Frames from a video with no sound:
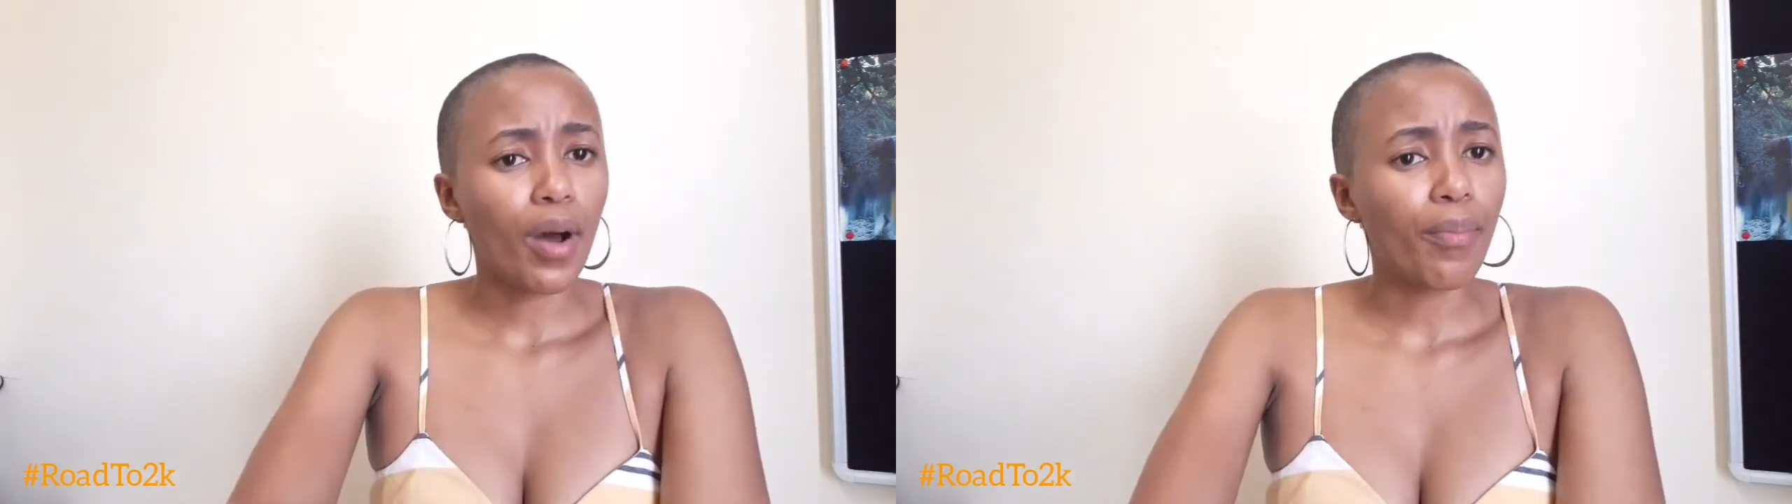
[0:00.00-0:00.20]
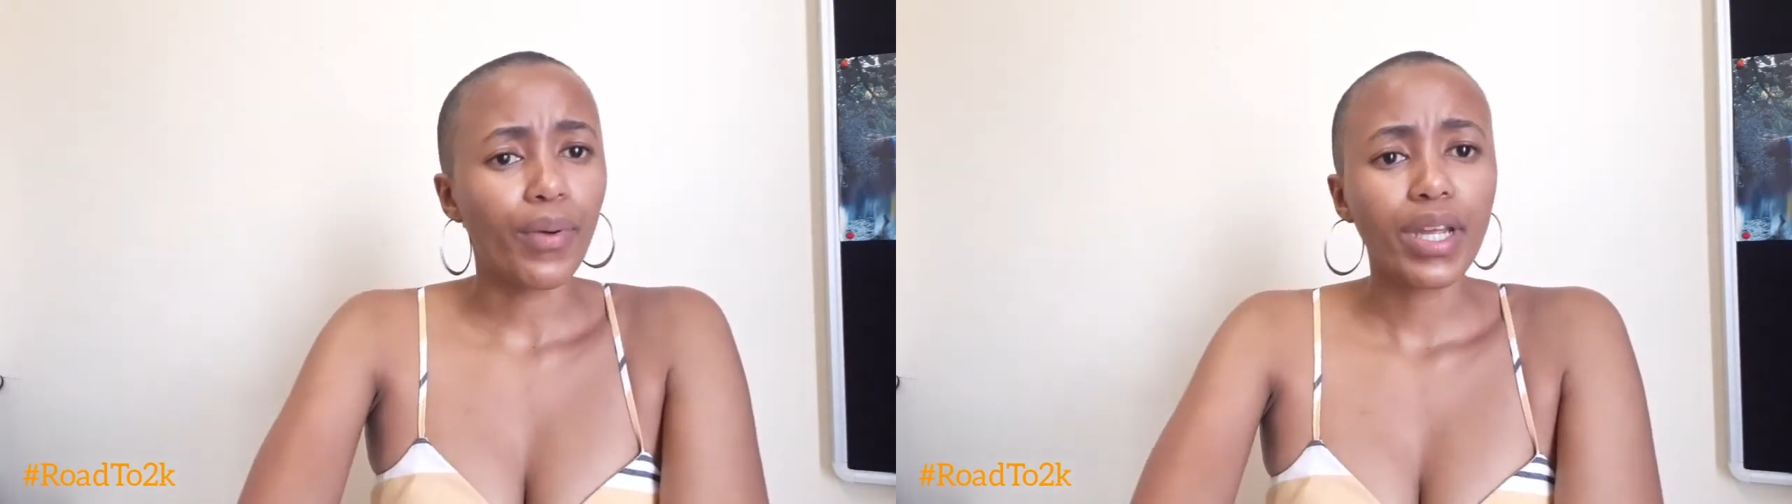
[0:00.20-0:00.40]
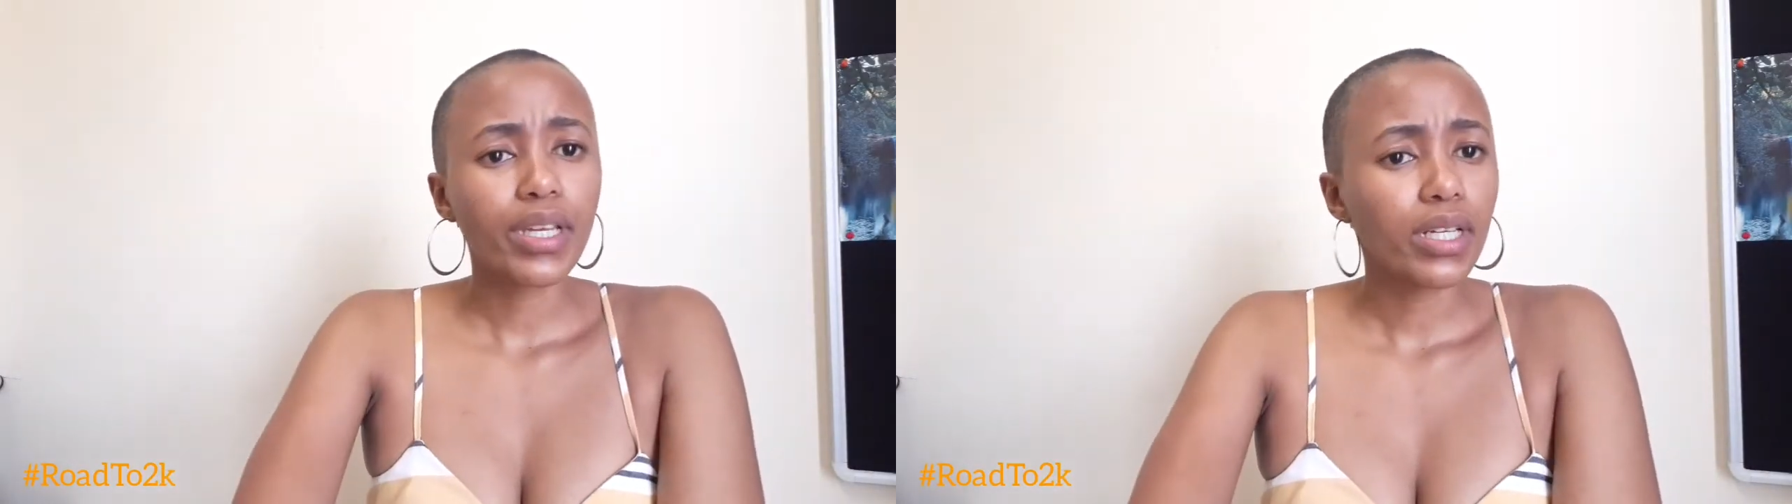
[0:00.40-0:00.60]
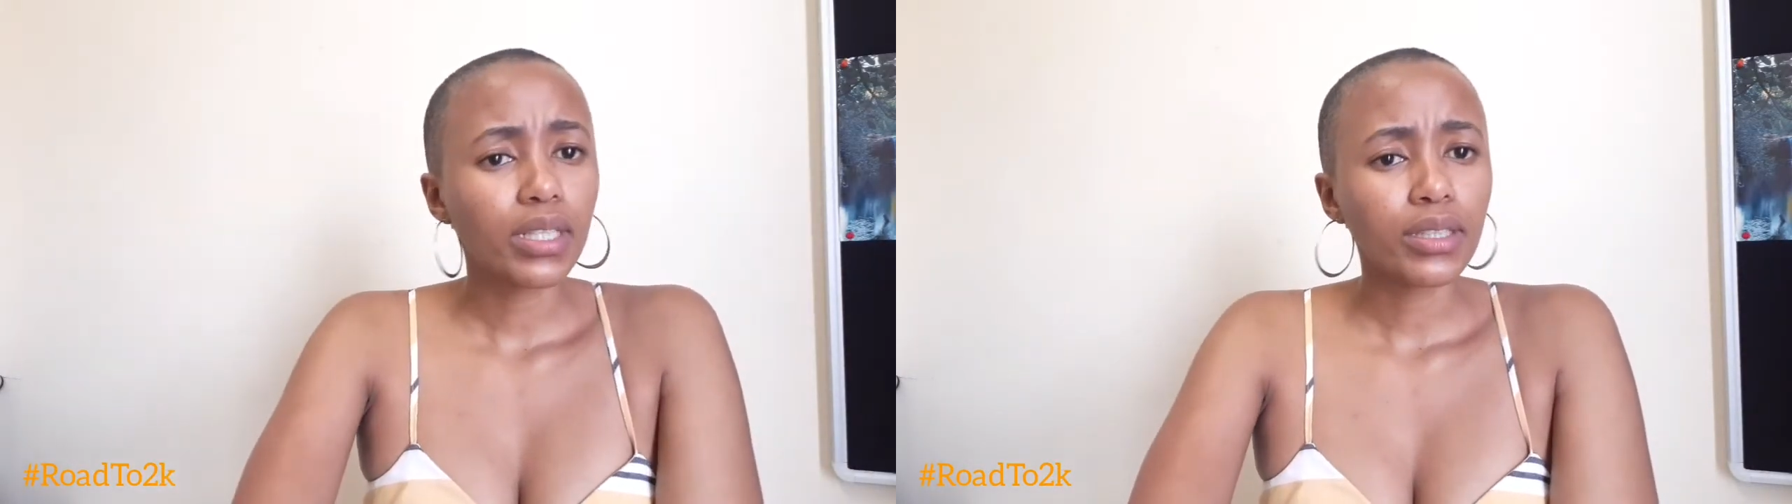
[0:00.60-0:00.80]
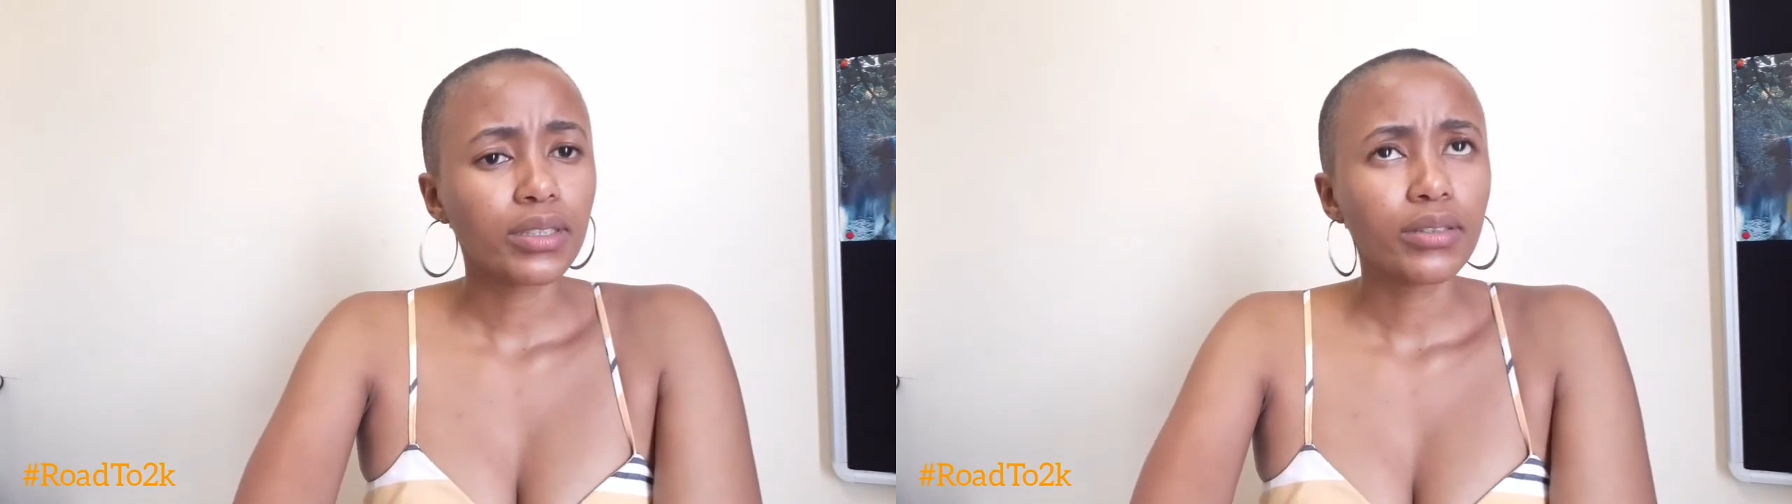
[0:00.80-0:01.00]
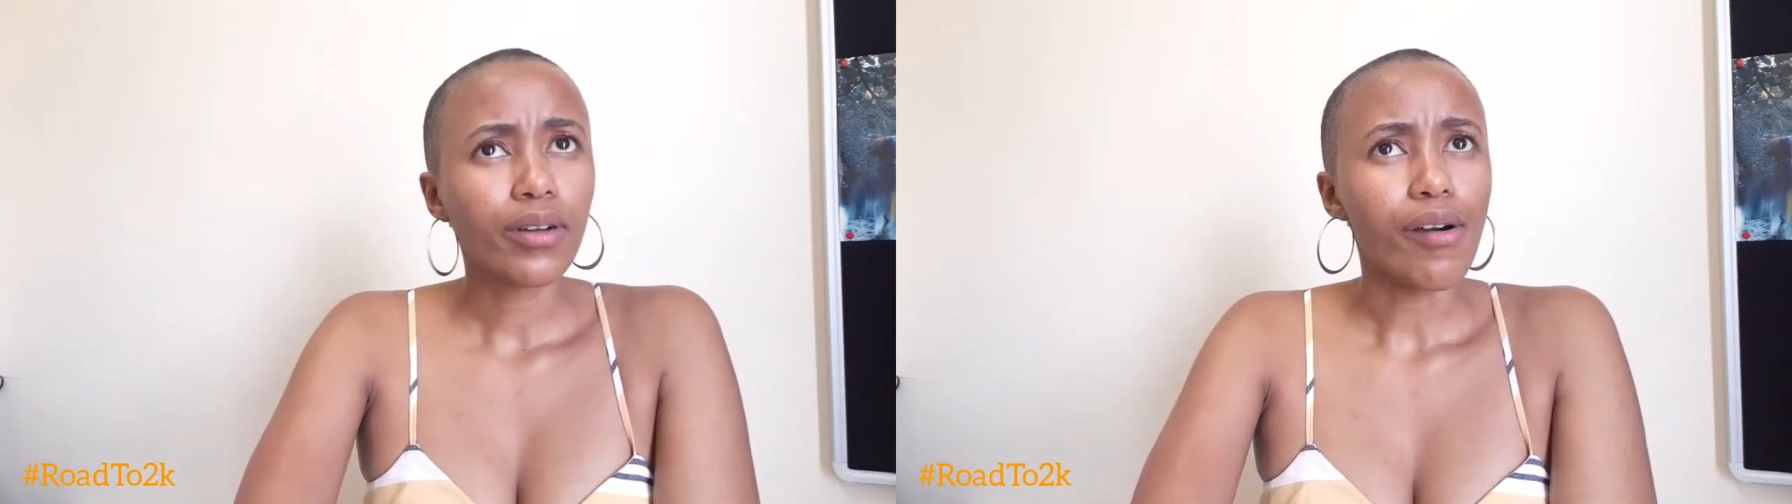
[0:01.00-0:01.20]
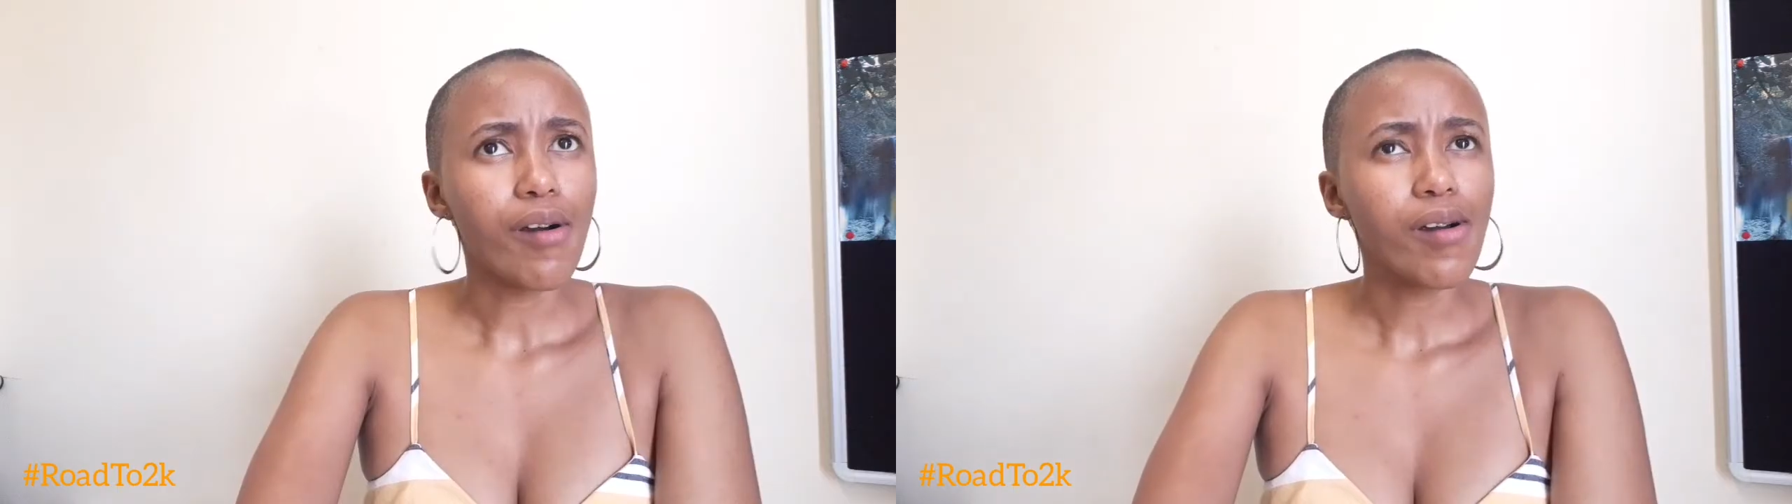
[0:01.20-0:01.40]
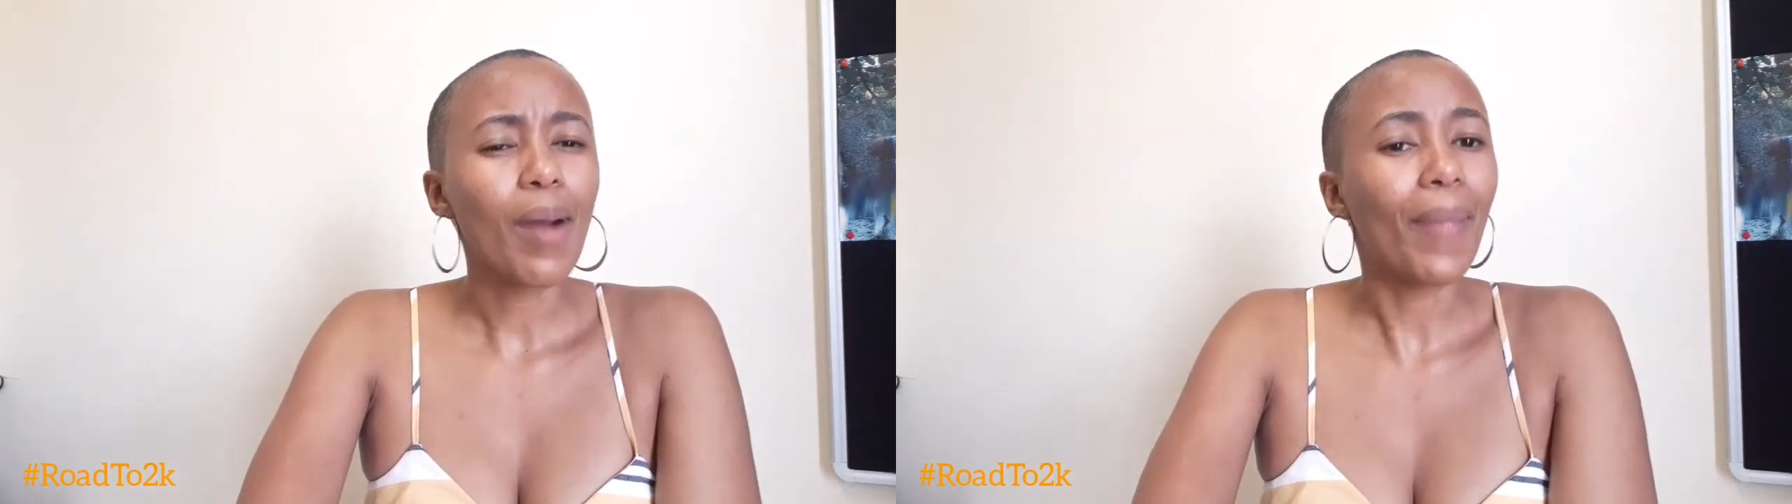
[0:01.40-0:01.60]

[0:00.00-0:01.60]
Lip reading: brachial, yeah,